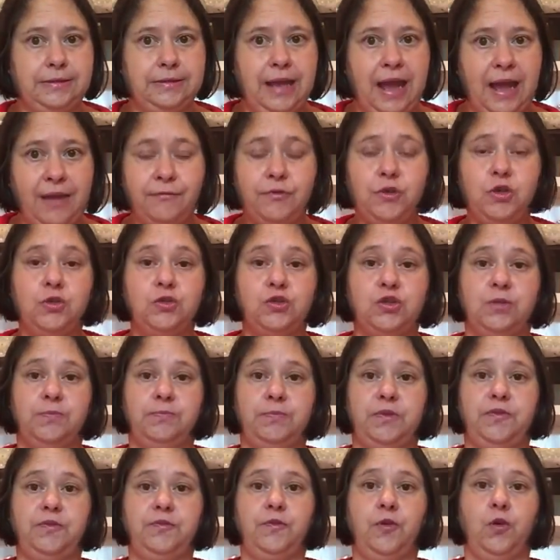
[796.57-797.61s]
haven't used them
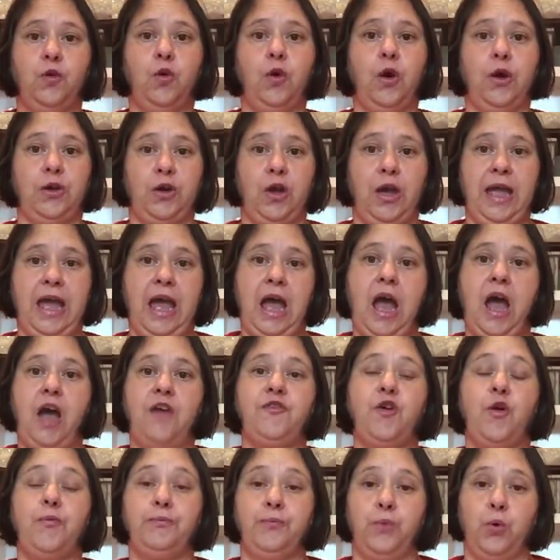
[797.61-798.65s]
before, and I
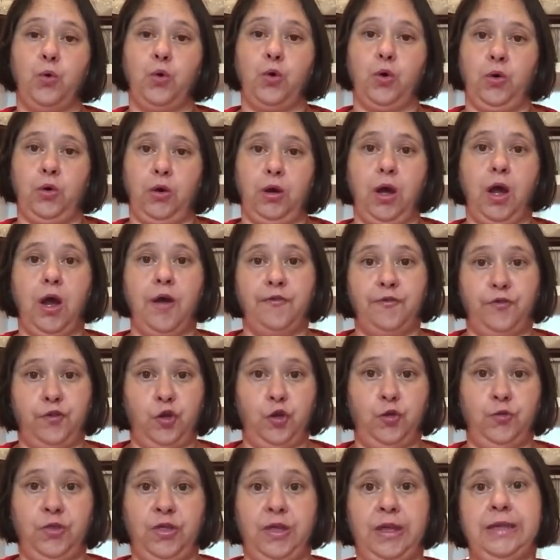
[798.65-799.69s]
have bought a
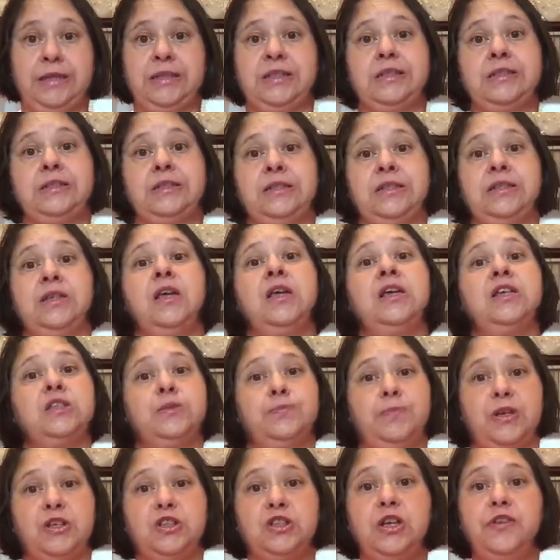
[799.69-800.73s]
few things,
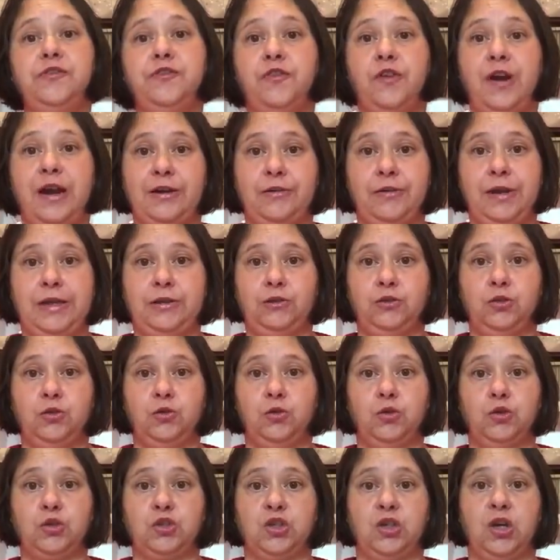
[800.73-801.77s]
especially for our
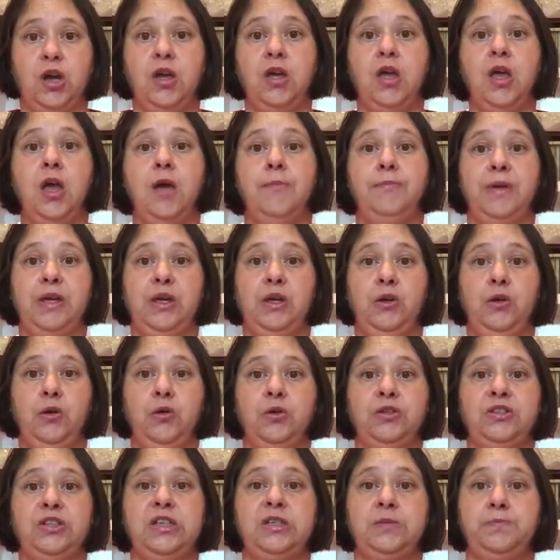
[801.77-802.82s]
granddaughter,
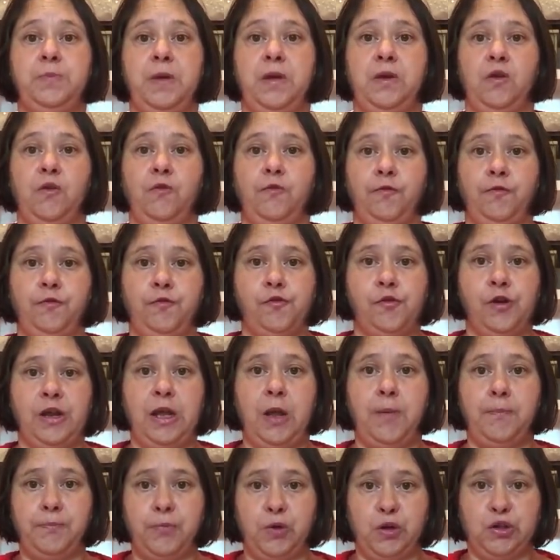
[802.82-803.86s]
because it's been
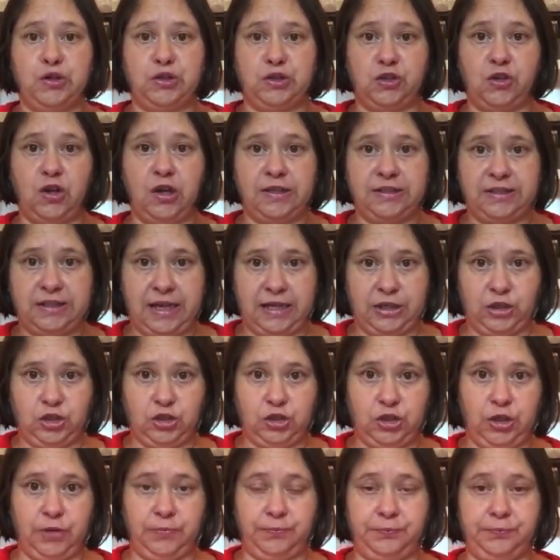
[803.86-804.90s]
free
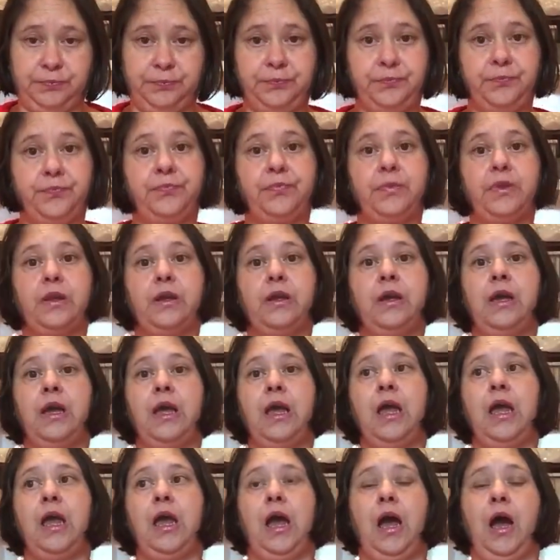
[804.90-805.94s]
personalisation.
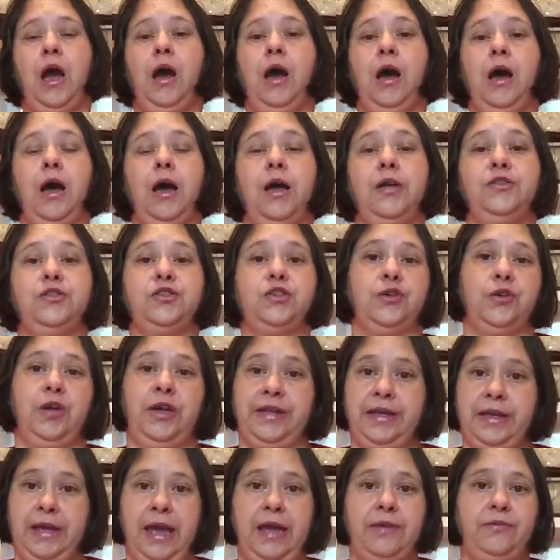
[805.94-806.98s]
And
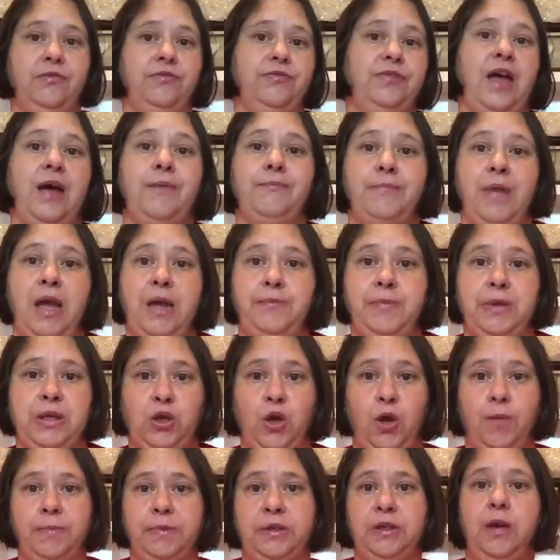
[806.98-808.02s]
again, that may be
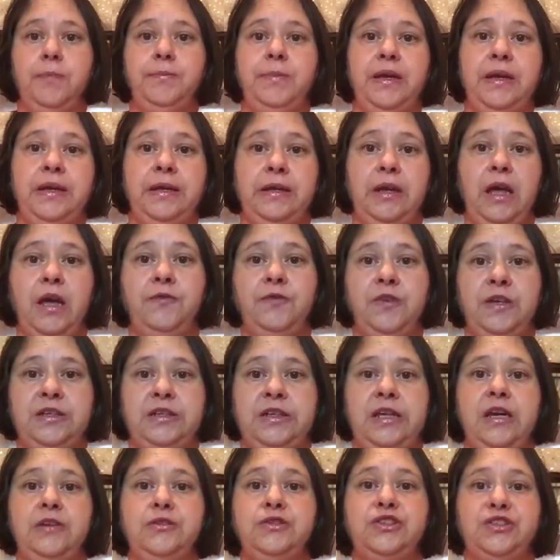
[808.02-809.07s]
coming up in a
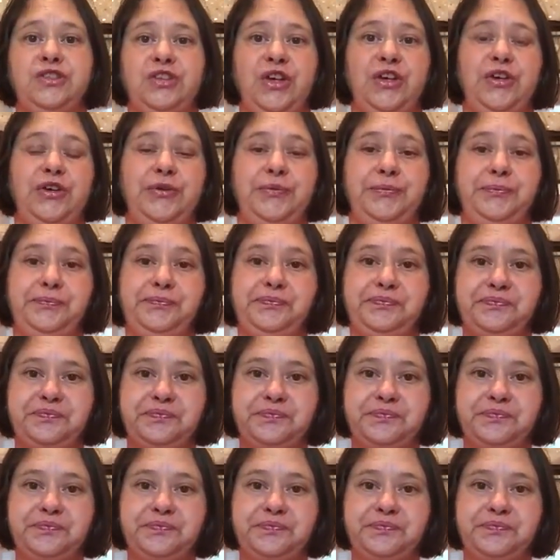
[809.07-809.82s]
video soon.